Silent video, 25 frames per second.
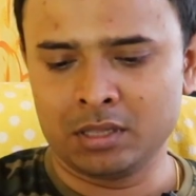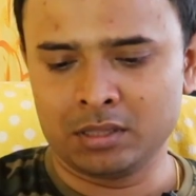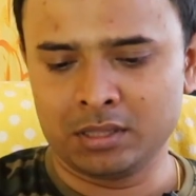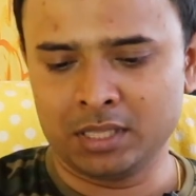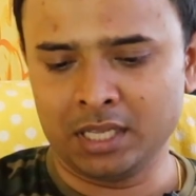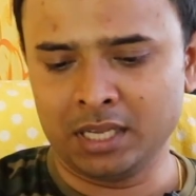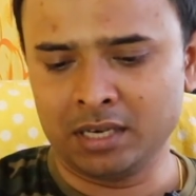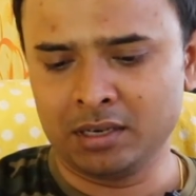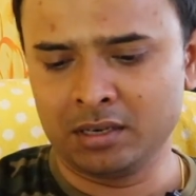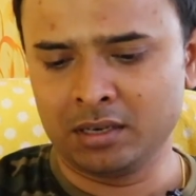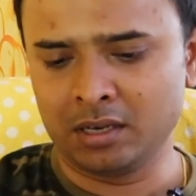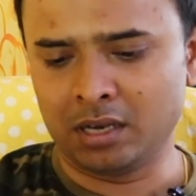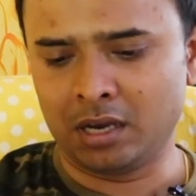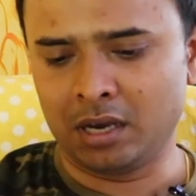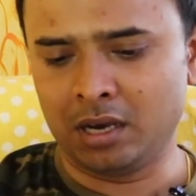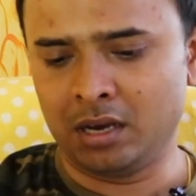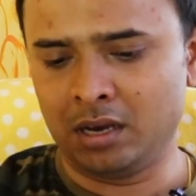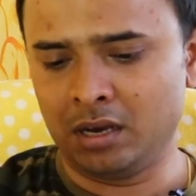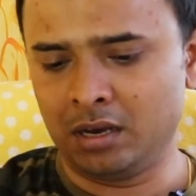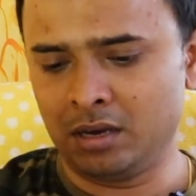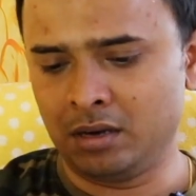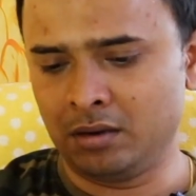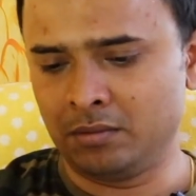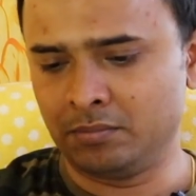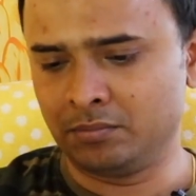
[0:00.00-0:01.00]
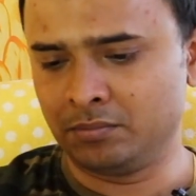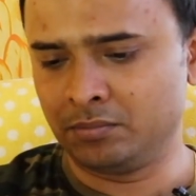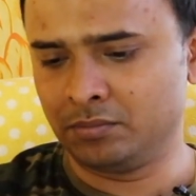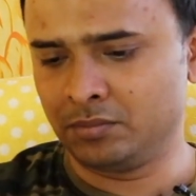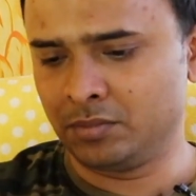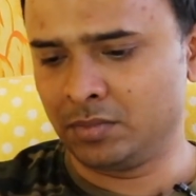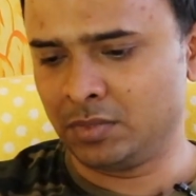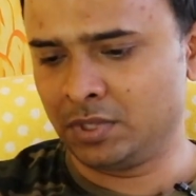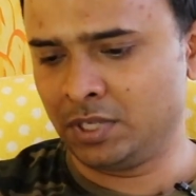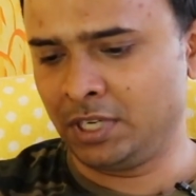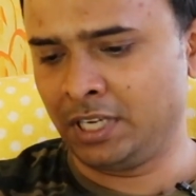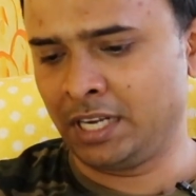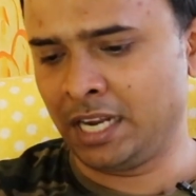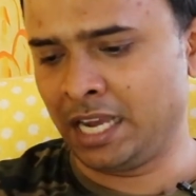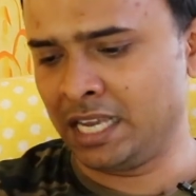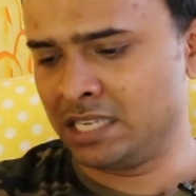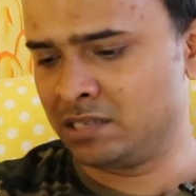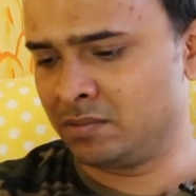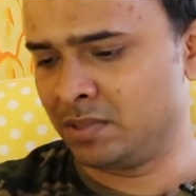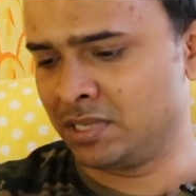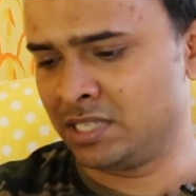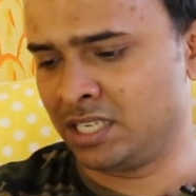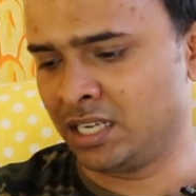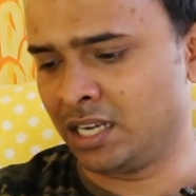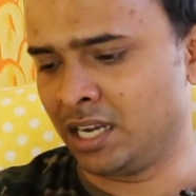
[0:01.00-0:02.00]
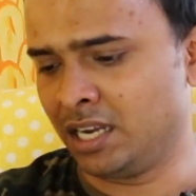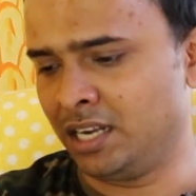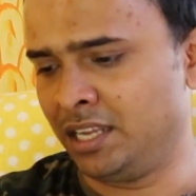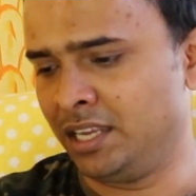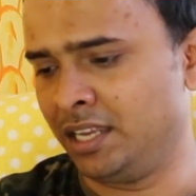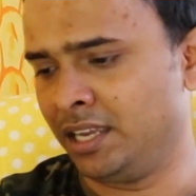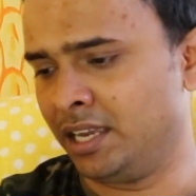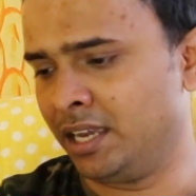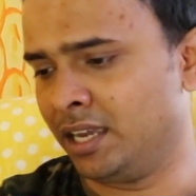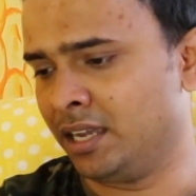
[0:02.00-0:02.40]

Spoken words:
Then it has basically